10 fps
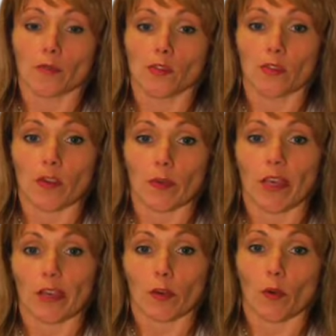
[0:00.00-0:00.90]
so that
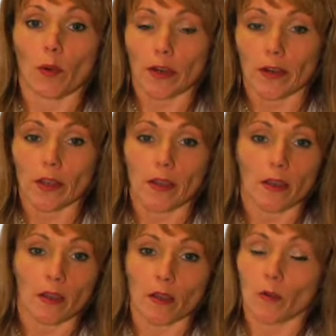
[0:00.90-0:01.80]
we can
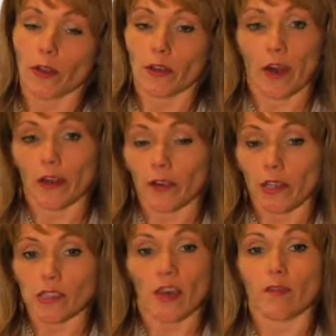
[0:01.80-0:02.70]
query what your heart
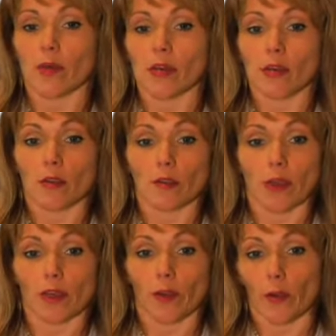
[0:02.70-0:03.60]
rates have been,
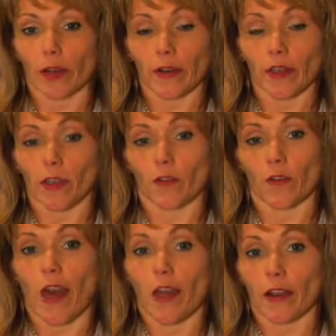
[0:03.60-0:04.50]
we can query if
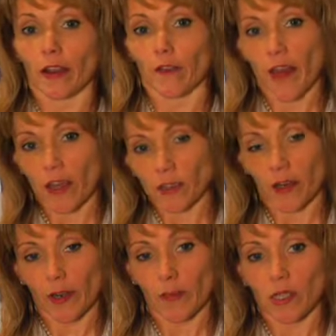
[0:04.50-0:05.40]
you've had any fast
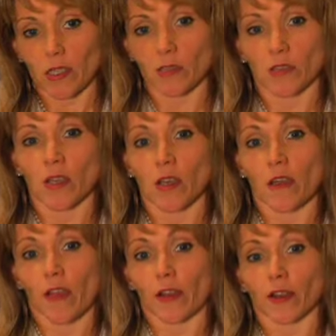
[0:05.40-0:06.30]
heartbeats.
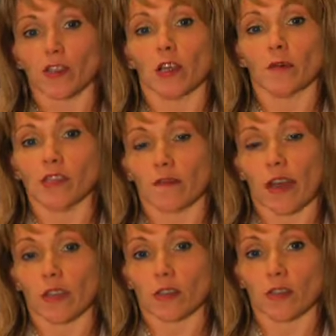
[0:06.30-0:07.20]
There are some
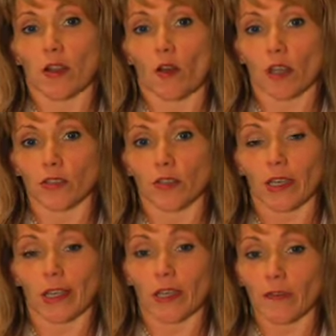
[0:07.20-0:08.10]
devices that also
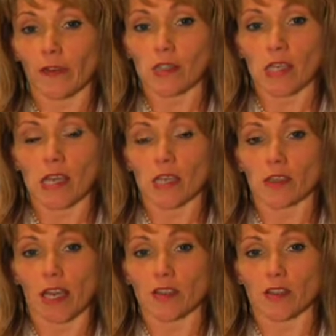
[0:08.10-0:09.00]
can give us a
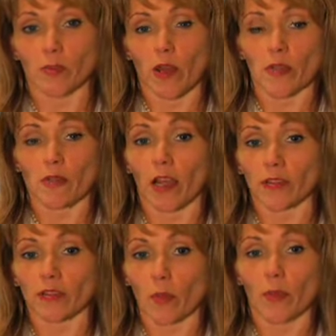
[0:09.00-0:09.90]
hint as to whether or
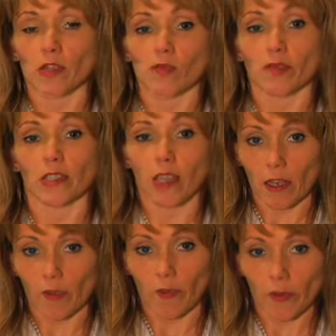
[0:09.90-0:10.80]
not someone is
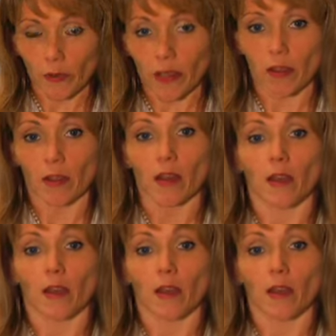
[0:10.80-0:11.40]
retaining fluid.